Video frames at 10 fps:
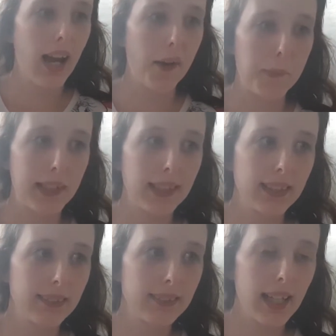I've
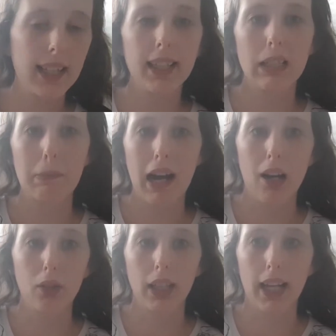been taking him
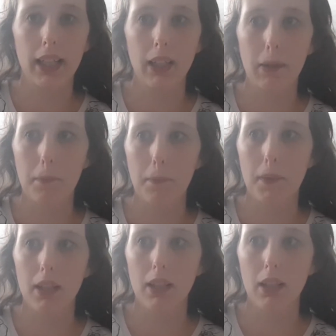out, getting
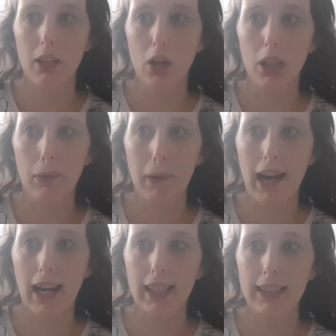him
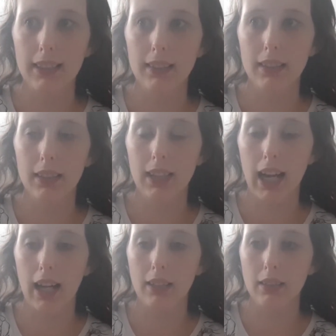occupied,
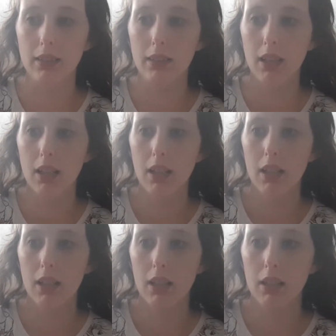and
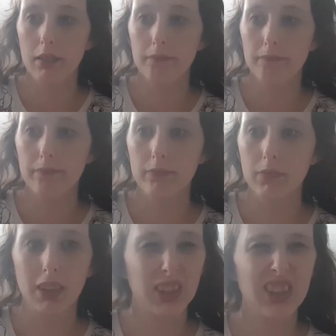
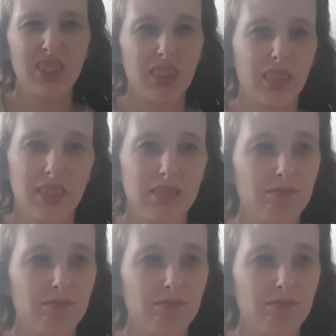well, you know,